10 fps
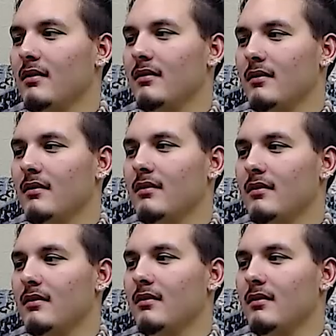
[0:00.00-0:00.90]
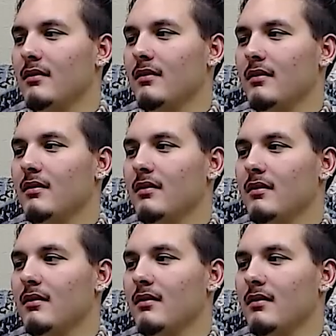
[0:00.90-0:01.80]

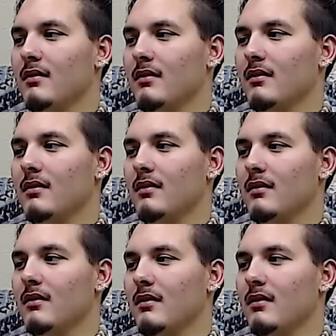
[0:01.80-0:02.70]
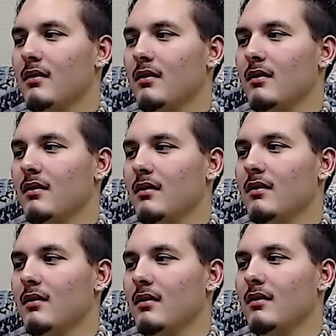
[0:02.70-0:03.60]

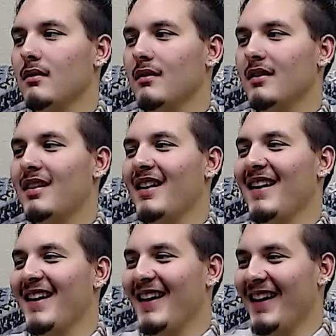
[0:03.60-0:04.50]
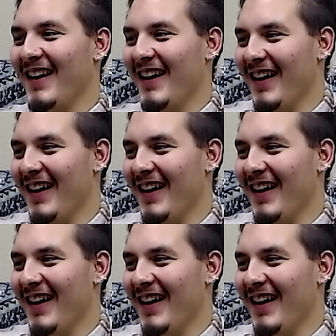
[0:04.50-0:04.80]
[no speech]